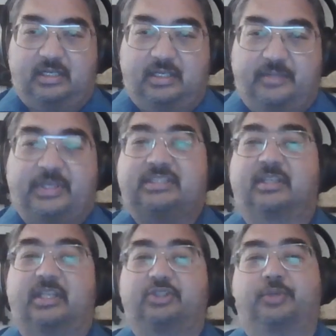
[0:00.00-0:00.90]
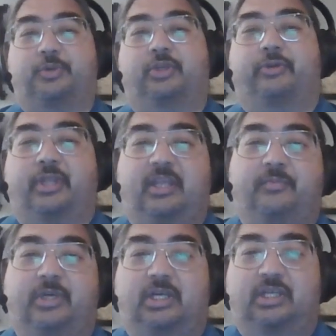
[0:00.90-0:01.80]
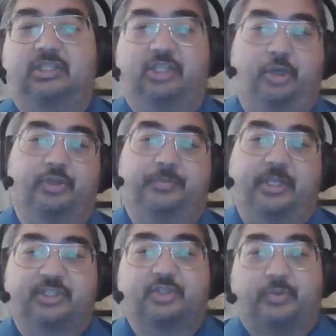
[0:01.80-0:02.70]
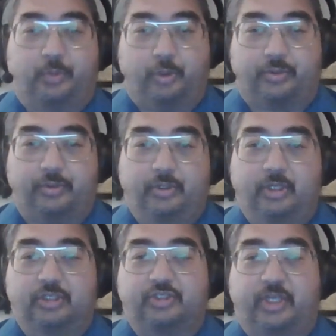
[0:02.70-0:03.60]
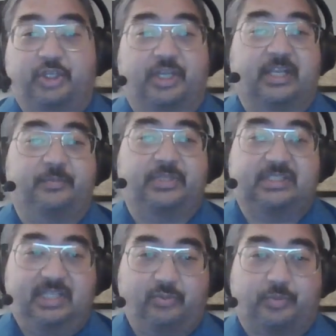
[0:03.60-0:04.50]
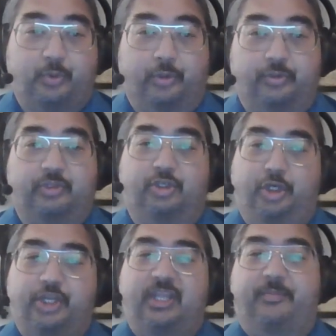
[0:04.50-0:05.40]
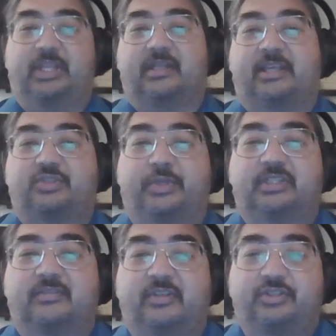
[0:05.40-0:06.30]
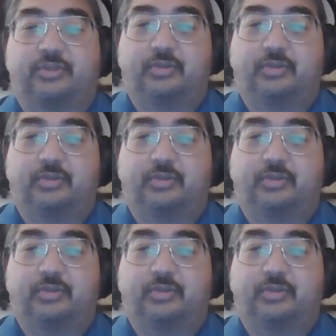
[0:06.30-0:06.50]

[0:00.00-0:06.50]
In my Sunday superhero game, Dakota plays a reporter, so I took an NPC reporter to hook him in last week's adventure.